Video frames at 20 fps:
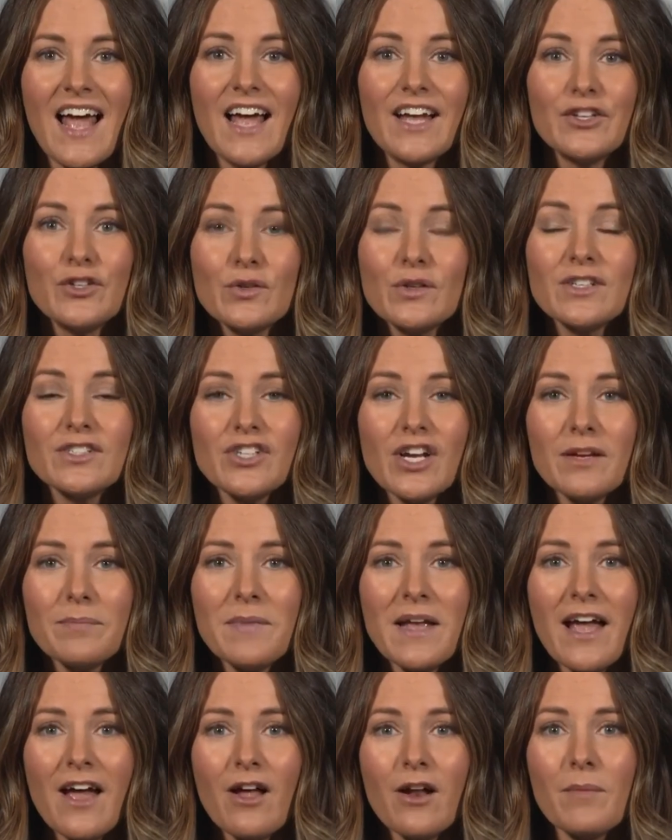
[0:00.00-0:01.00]
You can check
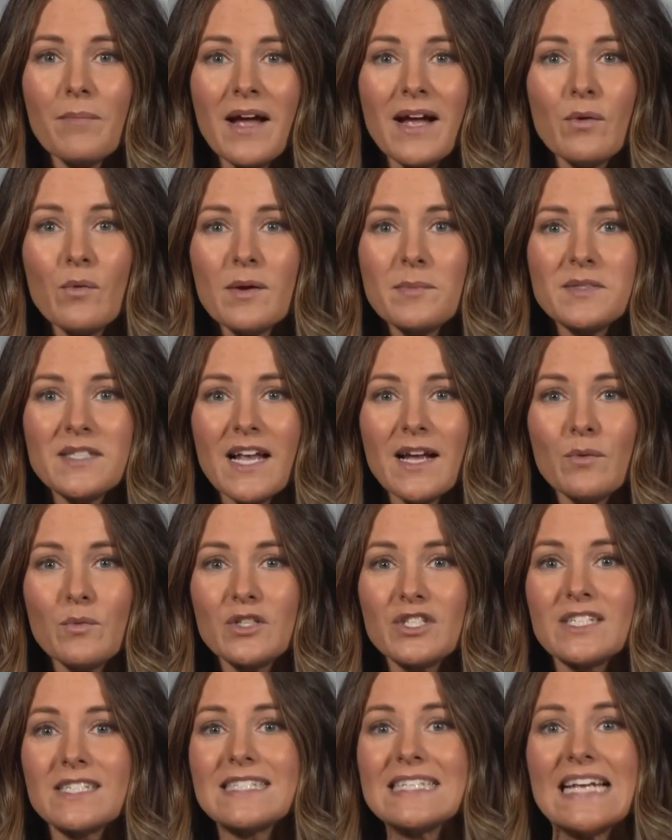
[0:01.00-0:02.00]
me out on my website,
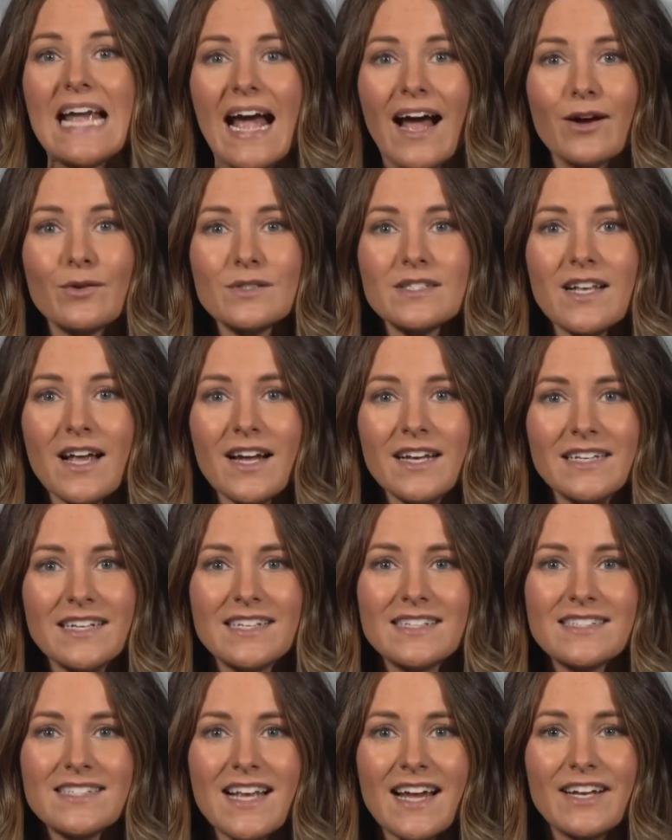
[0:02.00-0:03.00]
which is
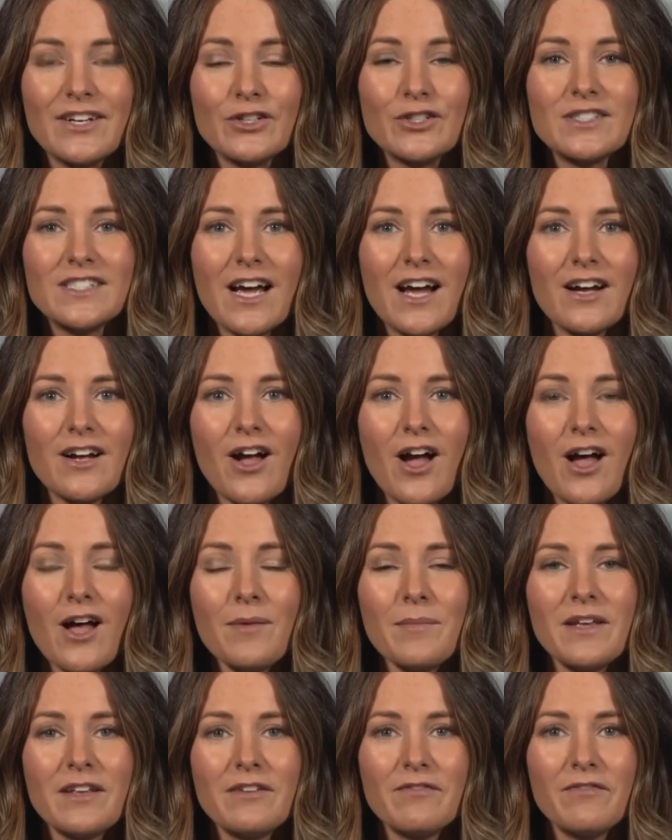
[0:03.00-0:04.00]

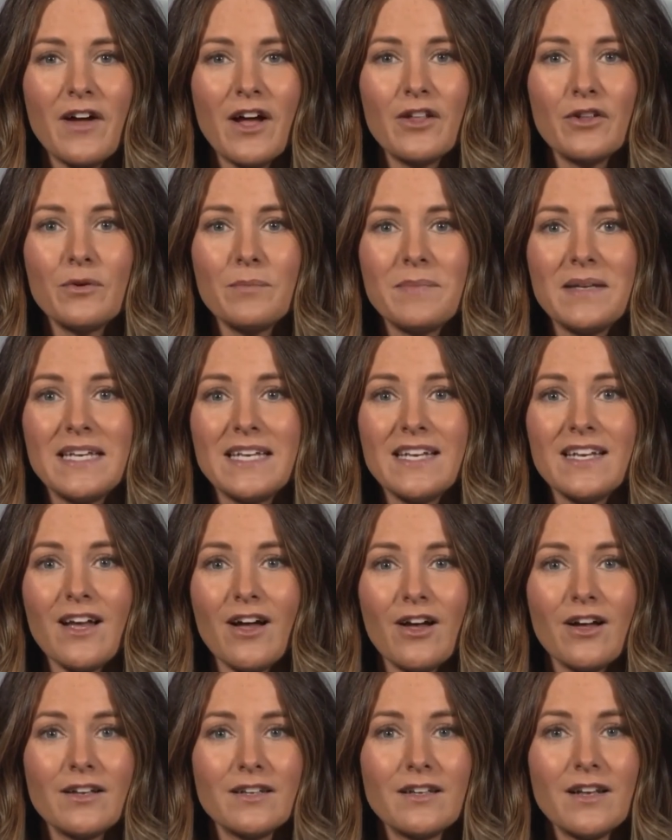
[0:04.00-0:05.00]
theoutsideinsider.com, and follow me
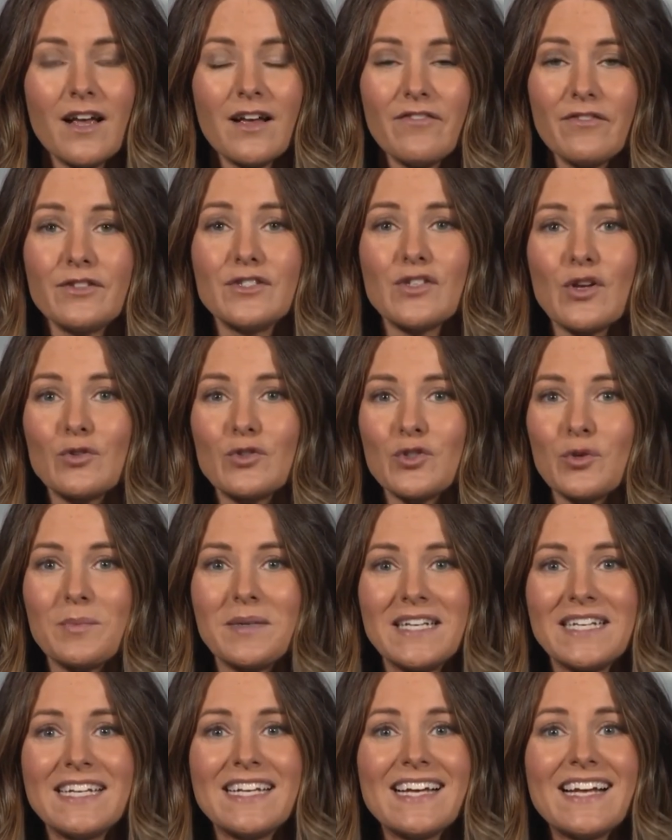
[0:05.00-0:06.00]
on social
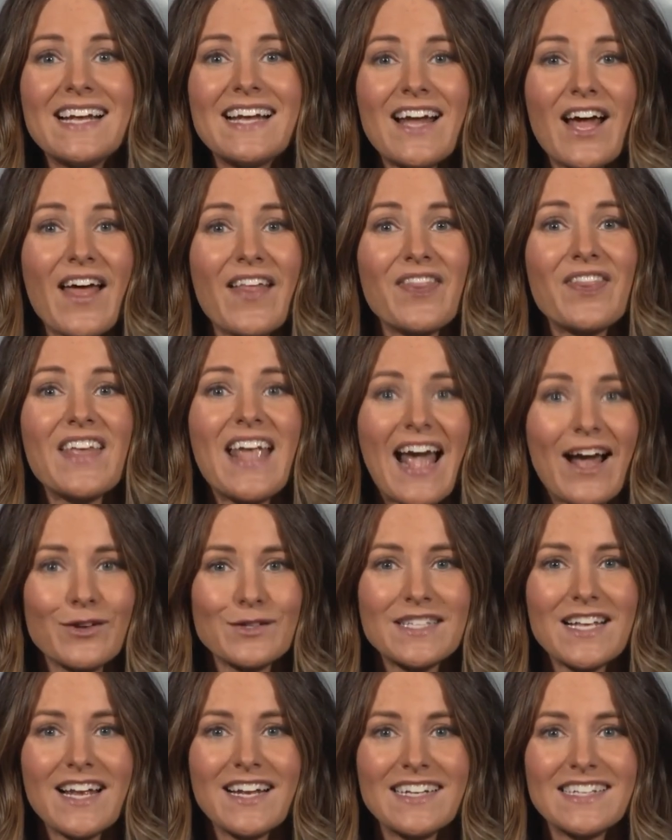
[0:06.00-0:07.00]
media at The
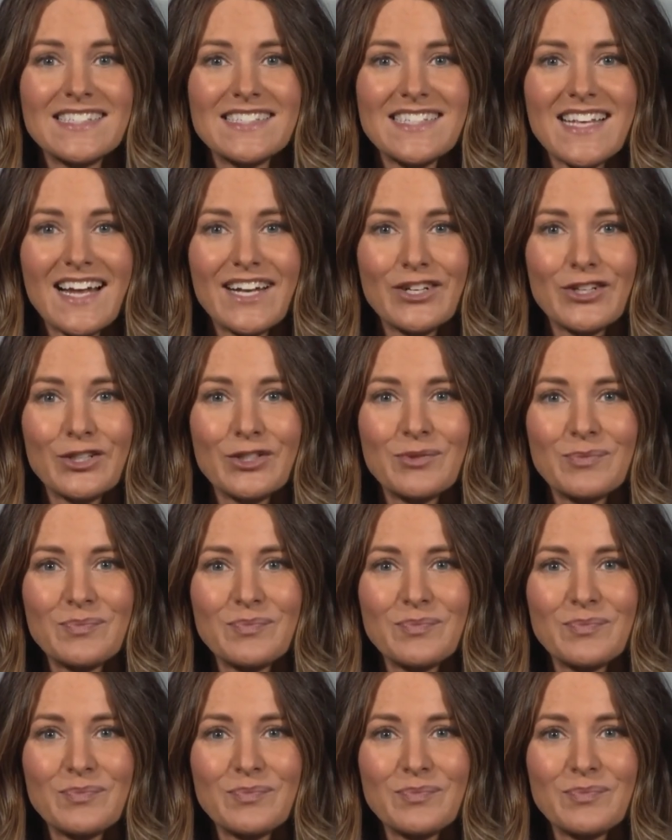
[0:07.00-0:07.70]
Outside Insider.